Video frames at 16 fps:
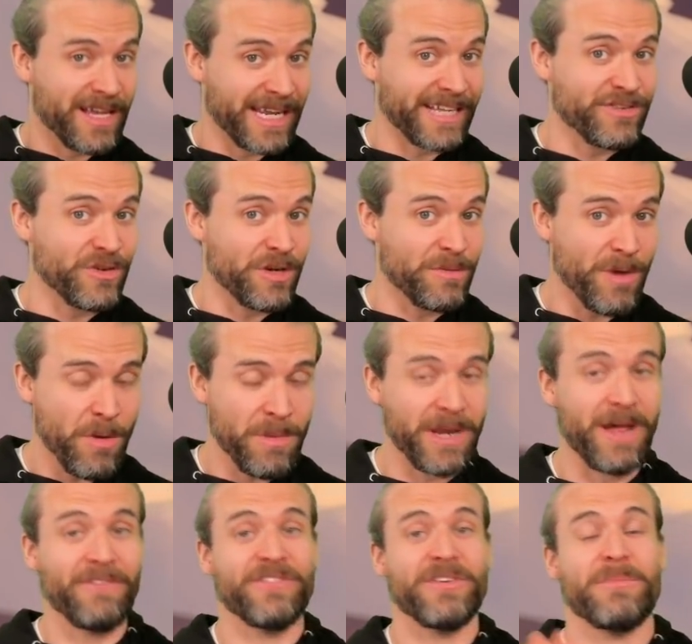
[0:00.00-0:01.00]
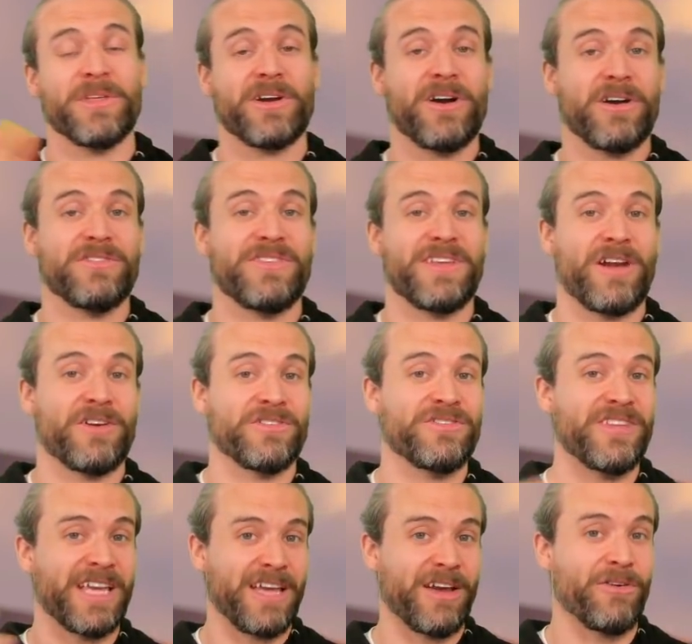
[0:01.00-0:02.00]
to get to in a moment of some of the cards that are
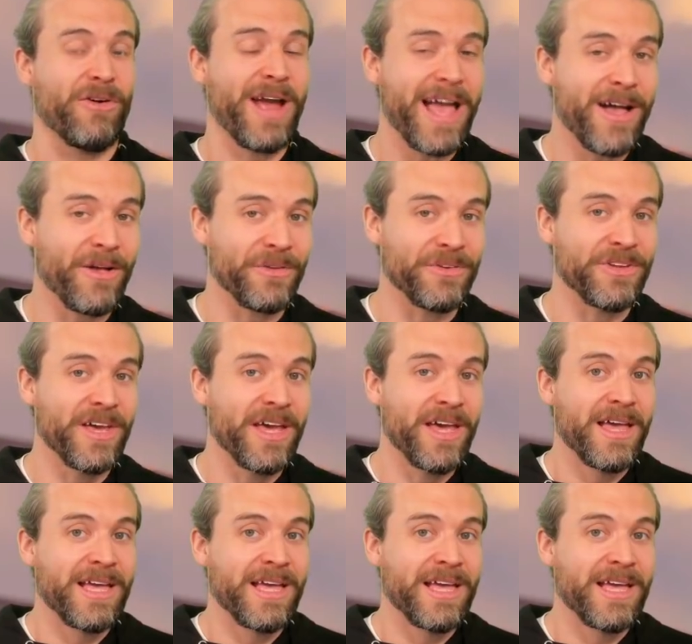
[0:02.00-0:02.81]
sticking around